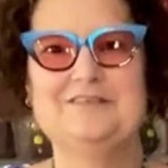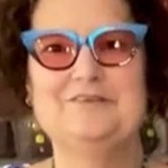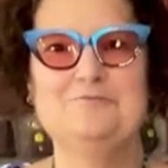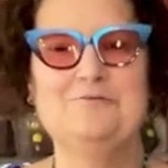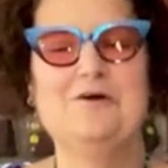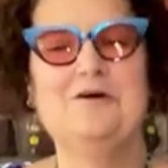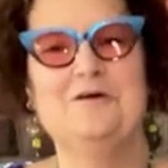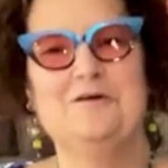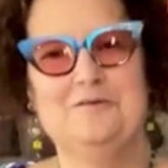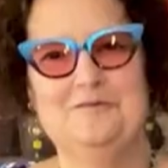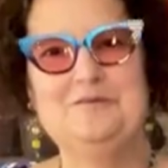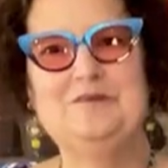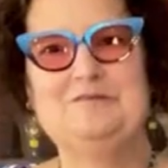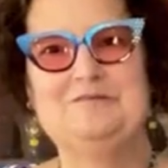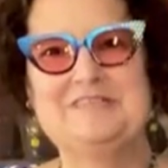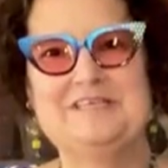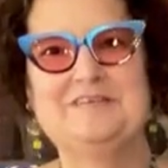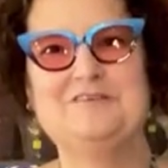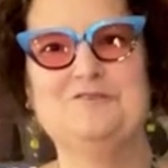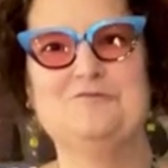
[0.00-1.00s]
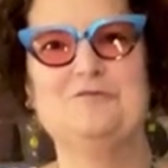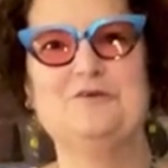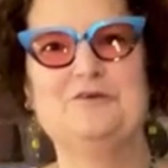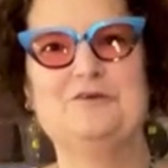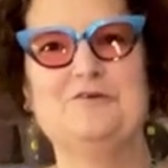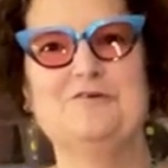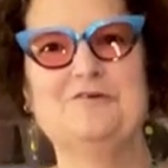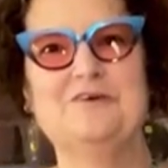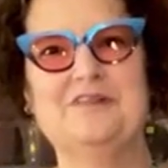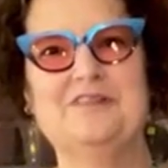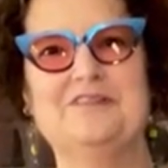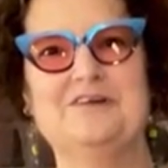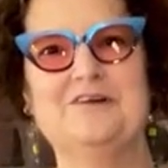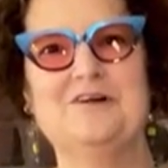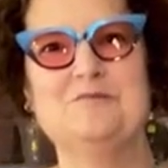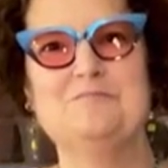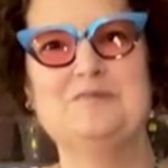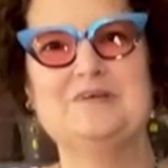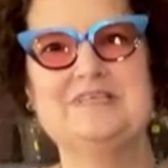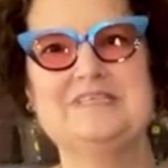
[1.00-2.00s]
You said you were a yoga
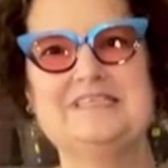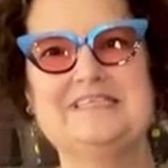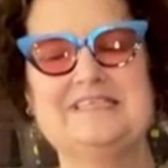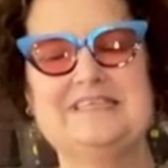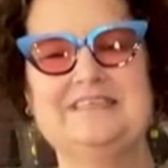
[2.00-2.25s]
therapist.